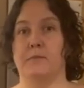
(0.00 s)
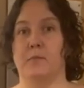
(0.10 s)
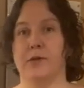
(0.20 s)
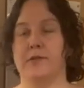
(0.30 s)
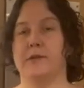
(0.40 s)

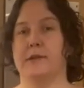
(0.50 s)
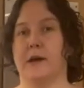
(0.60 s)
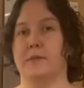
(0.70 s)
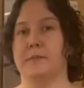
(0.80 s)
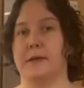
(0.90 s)
Most of the
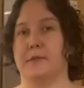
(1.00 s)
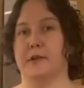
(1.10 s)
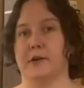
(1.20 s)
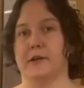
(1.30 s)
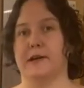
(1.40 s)
time when people
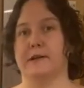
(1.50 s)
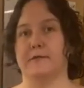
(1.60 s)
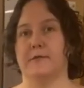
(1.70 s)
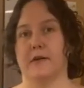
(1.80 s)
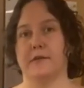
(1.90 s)
are collecting
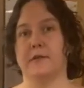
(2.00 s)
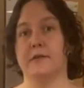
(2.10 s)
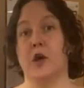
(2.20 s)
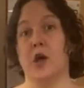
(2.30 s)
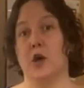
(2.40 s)
fossils,